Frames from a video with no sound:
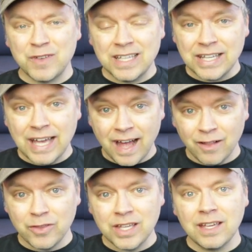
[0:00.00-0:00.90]
feeling
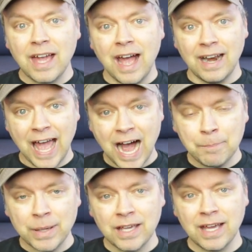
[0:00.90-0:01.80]
healthy and
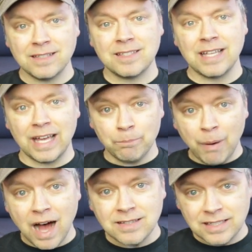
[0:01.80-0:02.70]
happy and staying
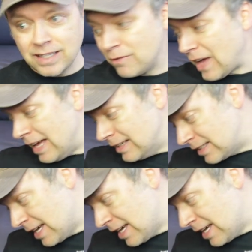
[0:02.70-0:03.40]
positive and